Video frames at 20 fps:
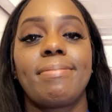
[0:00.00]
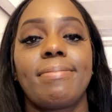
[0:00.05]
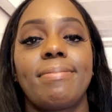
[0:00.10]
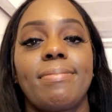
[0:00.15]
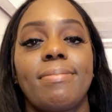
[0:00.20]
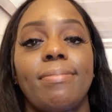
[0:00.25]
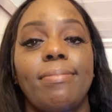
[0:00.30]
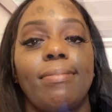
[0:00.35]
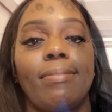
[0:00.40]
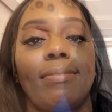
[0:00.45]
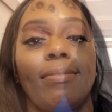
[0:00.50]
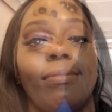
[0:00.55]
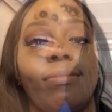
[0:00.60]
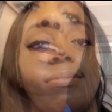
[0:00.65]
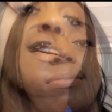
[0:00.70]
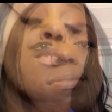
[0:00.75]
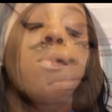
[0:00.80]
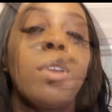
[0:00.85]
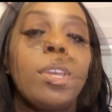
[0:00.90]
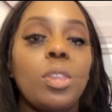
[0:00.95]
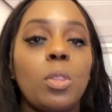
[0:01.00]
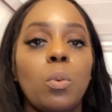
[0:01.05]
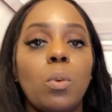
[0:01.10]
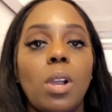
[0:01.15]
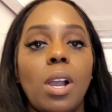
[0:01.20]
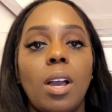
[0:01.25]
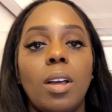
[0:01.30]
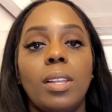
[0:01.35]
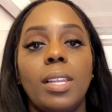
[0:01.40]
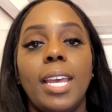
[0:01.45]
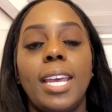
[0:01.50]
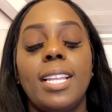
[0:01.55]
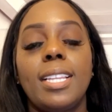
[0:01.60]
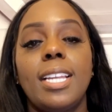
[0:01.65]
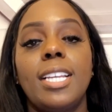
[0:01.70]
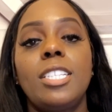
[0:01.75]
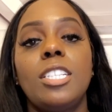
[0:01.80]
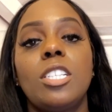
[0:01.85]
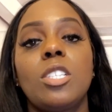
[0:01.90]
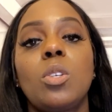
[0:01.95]
Now that we have went through all that,
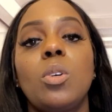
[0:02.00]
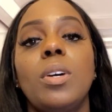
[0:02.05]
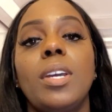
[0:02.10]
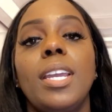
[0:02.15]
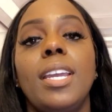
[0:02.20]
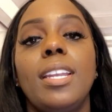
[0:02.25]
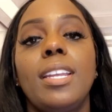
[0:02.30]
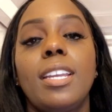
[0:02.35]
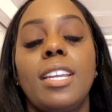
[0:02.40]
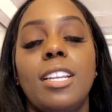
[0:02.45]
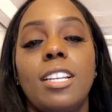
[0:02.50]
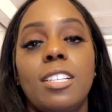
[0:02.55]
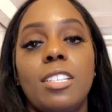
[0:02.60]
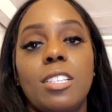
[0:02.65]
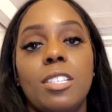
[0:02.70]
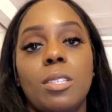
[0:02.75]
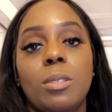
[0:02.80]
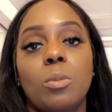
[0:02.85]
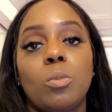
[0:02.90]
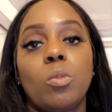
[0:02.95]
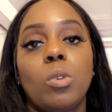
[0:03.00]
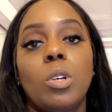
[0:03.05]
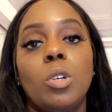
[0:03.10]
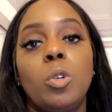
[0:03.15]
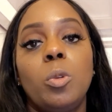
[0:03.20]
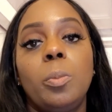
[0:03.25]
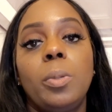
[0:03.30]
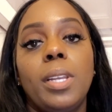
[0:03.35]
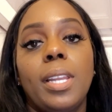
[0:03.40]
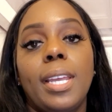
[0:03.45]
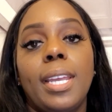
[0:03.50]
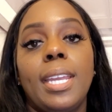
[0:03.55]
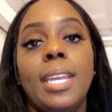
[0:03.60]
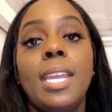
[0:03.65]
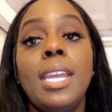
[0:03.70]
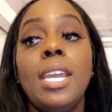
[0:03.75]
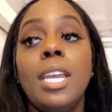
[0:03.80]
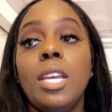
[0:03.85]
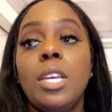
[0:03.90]
let's just go ahead and get into some role play.